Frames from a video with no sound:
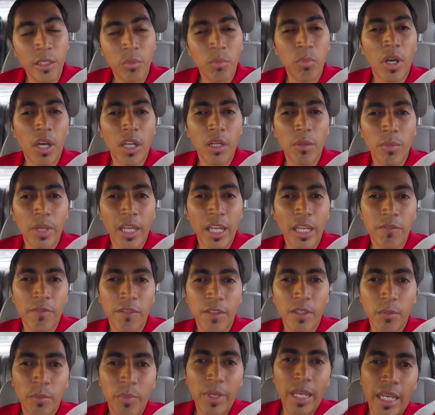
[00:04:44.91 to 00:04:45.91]
the bottom half
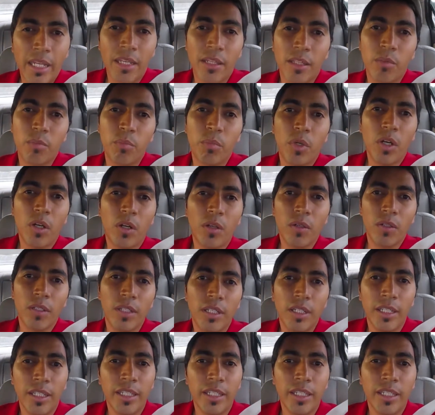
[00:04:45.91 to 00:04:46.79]
of the back of the ball,